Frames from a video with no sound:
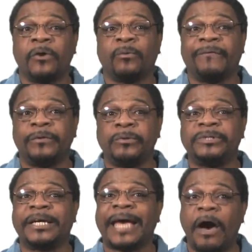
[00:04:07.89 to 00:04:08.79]
reviews
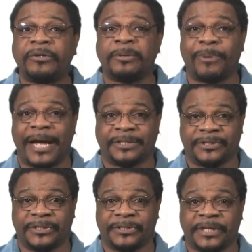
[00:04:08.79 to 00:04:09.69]
accounting
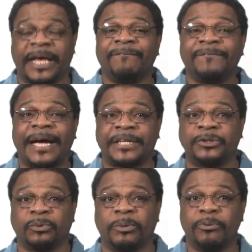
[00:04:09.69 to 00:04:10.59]
practices and
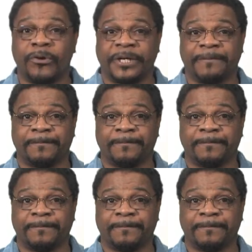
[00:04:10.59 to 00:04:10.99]
financial reporting.